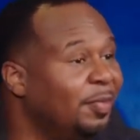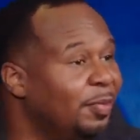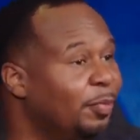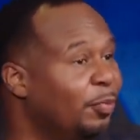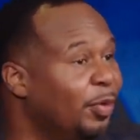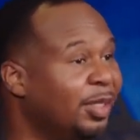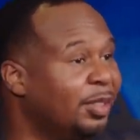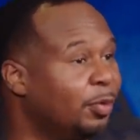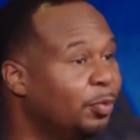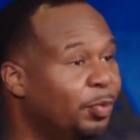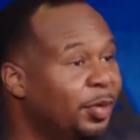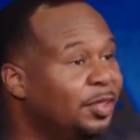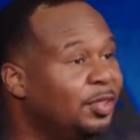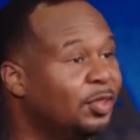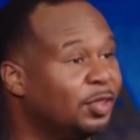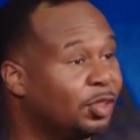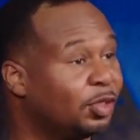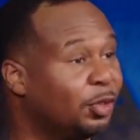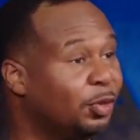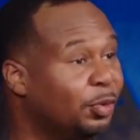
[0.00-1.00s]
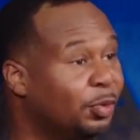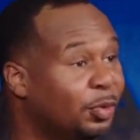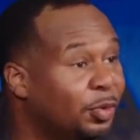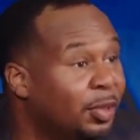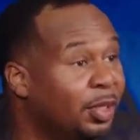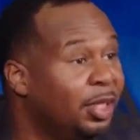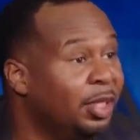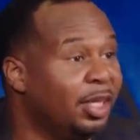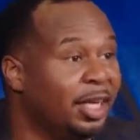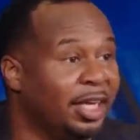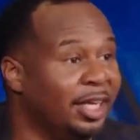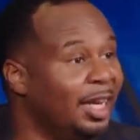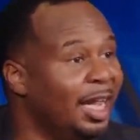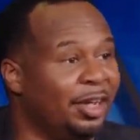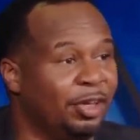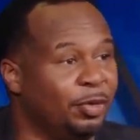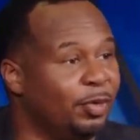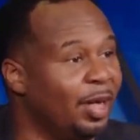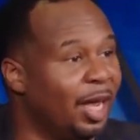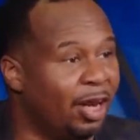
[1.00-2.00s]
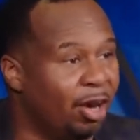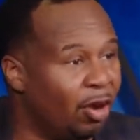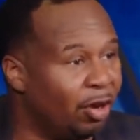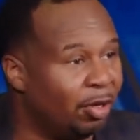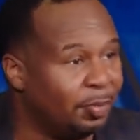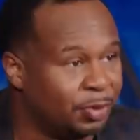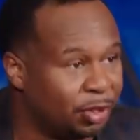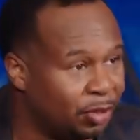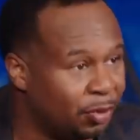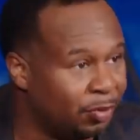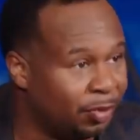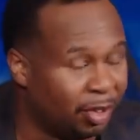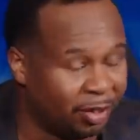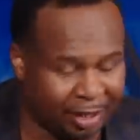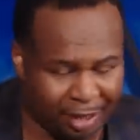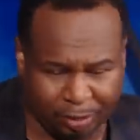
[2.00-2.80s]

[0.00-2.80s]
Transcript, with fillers: went to wizard school and now you got all them student loans.